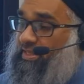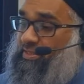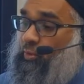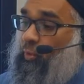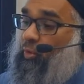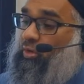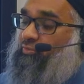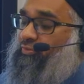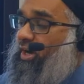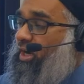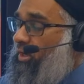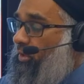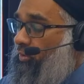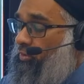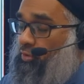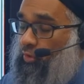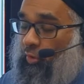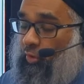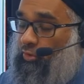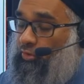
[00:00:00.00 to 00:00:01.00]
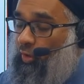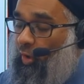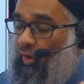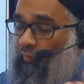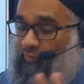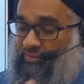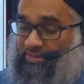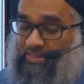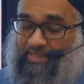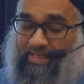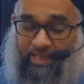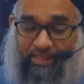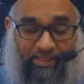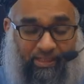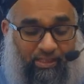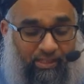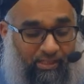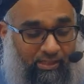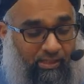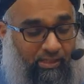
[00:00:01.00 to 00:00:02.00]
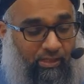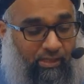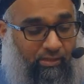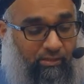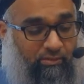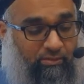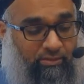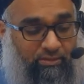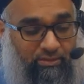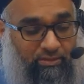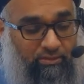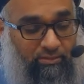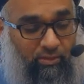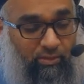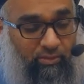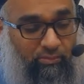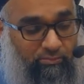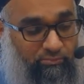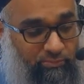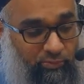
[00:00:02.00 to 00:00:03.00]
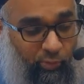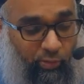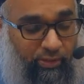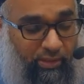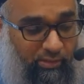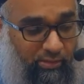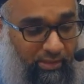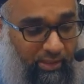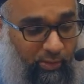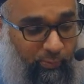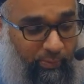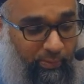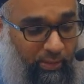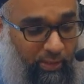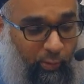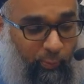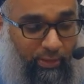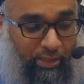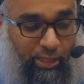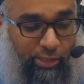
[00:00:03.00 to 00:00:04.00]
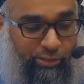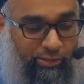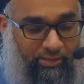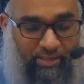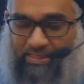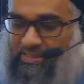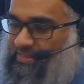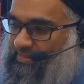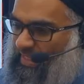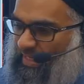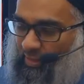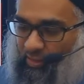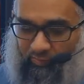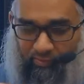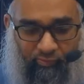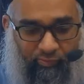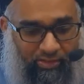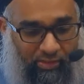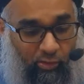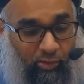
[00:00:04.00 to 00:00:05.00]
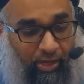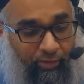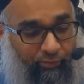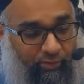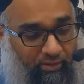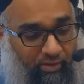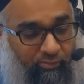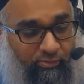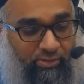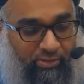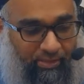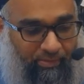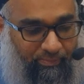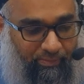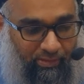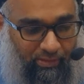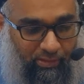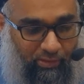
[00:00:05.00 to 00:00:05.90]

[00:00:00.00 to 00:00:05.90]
let's say old office is going into liquidation, is selling off everything or getting rid of everything.